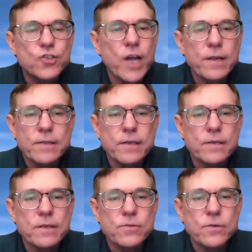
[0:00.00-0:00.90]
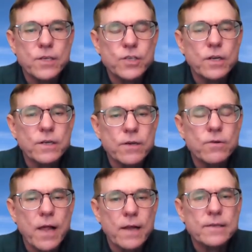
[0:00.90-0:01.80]
jettisons the traditional
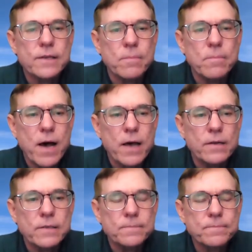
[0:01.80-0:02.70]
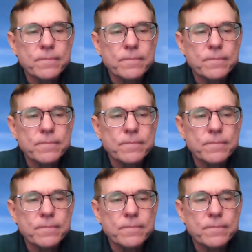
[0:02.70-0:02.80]
neoclassical models.